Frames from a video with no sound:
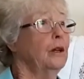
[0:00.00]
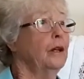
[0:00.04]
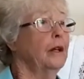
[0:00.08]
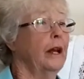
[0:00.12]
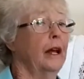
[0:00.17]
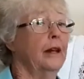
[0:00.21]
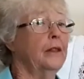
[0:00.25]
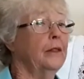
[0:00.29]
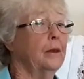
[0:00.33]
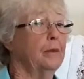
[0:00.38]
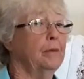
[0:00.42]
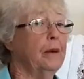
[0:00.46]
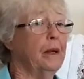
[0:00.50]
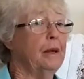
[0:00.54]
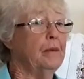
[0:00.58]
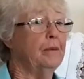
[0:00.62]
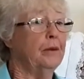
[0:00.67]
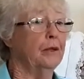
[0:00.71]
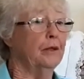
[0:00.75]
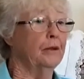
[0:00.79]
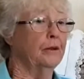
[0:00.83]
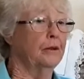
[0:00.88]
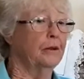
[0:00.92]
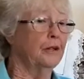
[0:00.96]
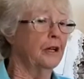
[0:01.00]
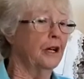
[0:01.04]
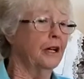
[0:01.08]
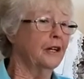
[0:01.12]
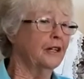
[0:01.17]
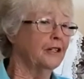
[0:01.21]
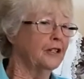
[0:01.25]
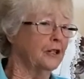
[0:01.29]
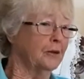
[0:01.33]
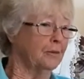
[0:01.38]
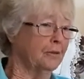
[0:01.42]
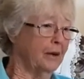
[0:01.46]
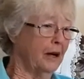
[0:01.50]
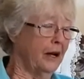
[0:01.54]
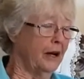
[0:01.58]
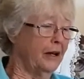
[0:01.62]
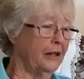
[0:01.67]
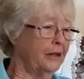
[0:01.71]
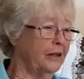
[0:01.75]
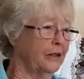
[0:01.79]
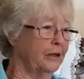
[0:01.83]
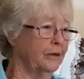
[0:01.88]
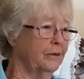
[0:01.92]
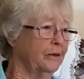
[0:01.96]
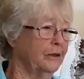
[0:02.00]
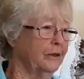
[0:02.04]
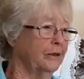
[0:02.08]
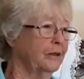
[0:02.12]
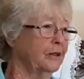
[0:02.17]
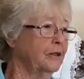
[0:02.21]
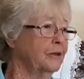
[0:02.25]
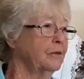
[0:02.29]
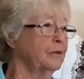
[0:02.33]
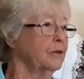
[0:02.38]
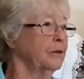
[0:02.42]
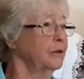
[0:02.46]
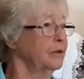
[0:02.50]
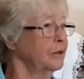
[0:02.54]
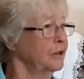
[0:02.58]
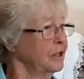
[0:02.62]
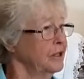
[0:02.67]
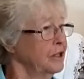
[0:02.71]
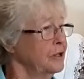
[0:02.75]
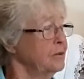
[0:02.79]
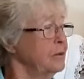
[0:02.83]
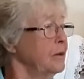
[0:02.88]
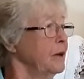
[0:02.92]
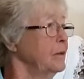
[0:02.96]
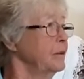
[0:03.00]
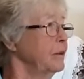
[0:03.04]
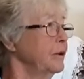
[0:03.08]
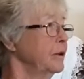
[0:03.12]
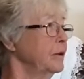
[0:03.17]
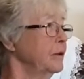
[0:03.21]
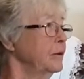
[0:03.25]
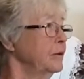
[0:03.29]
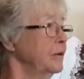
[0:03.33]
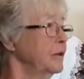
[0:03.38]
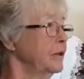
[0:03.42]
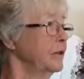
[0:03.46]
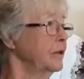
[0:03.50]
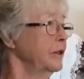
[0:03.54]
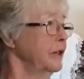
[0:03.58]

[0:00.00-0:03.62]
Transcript: And the people who supplied the quilts were all these people who were